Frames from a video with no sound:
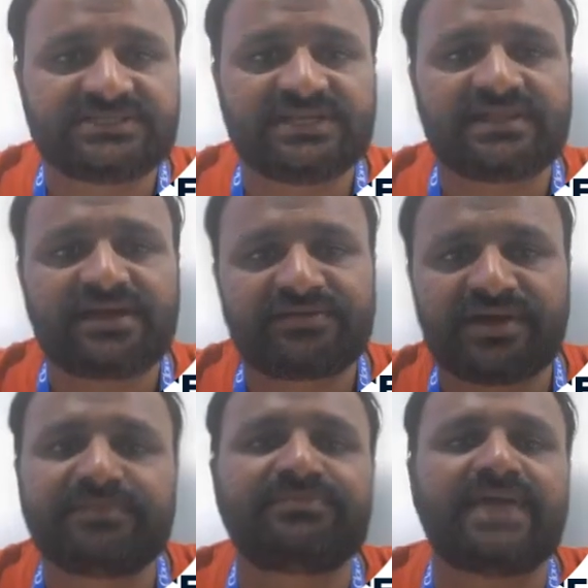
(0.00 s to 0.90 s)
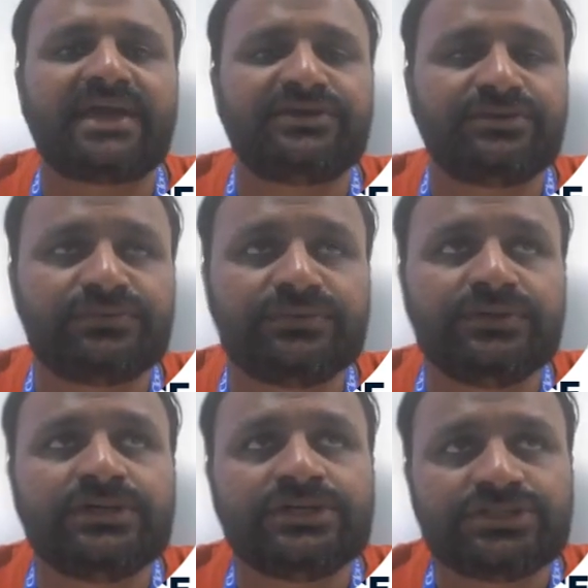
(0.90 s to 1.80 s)
Till that time, thank you
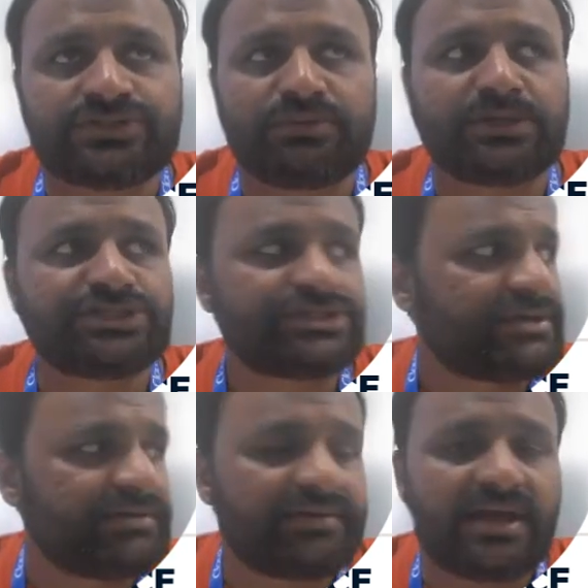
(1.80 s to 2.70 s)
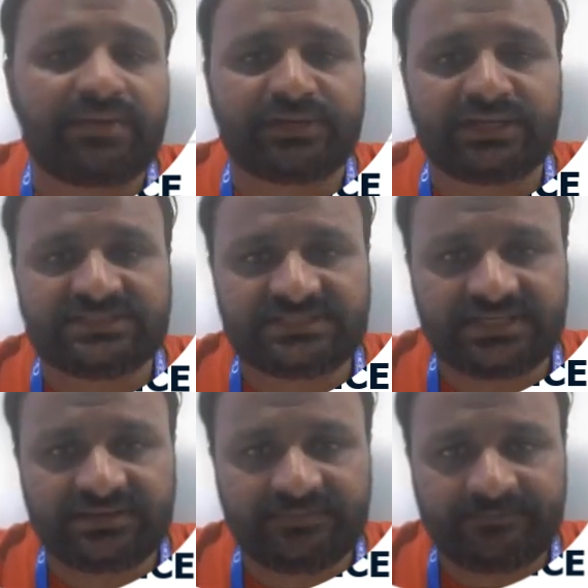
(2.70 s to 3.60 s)
so much. Take care. Have a nice day.